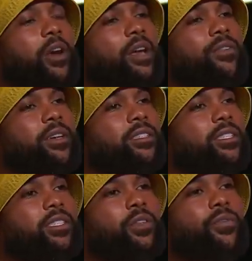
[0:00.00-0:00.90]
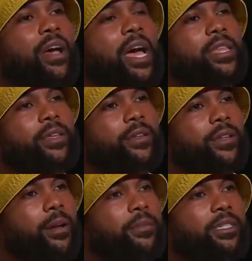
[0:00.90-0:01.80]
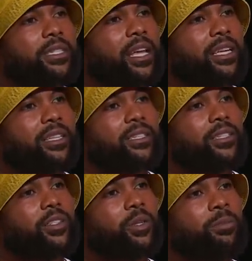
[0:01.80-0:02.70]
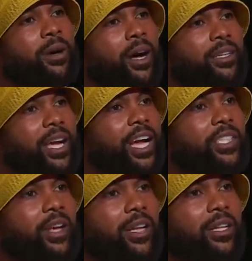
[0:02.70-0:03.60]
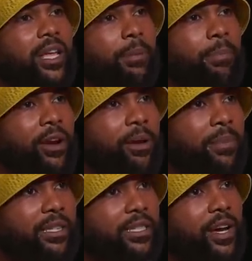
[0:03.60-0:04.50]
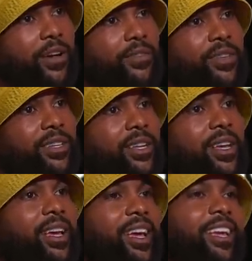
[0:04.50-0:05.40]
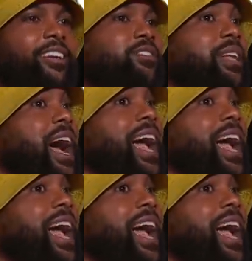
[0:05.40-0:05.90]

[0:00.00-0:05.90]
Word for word: gravy. It's just too fattening. I'm just like, this is too mm. much. I ain't trying to like bury myself and yeah, it gives hey. you the